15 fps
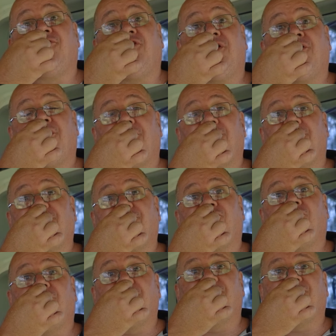actually got
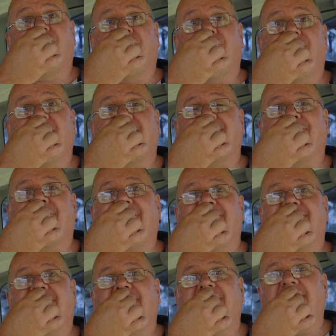lost trying to find this
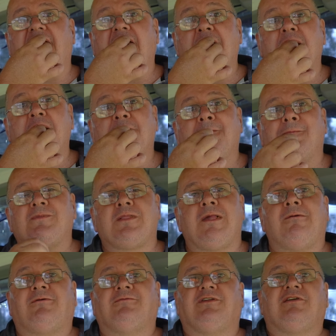place here
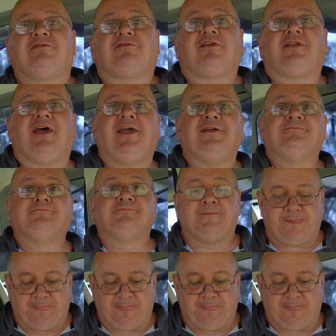yesterday.